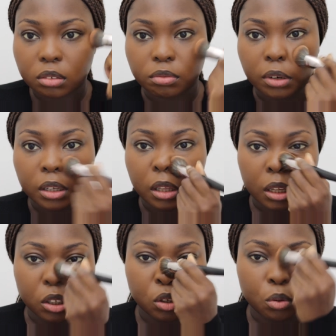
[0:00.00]
right?
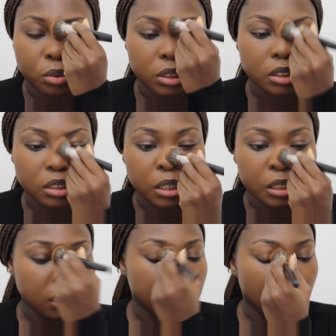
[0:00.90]
You don't want to see
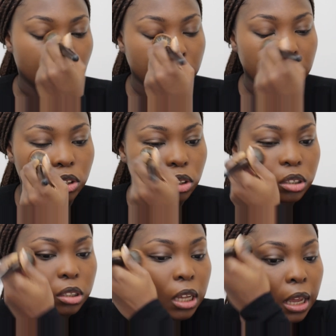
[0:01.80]
any
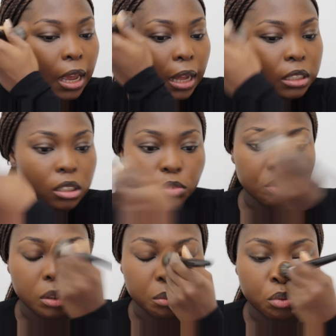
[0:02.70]
darkifications, and this is
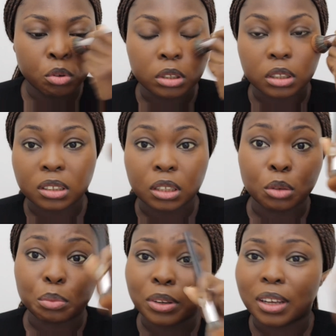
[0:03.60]
really important because I
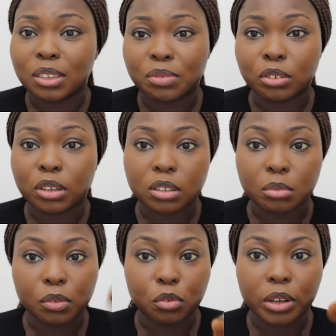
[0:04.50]
don't put any foundation on
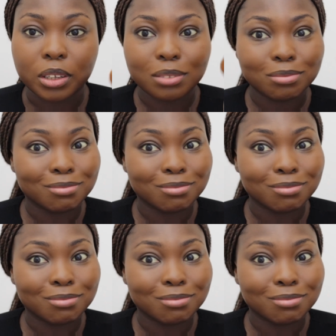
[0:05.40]
my forehead.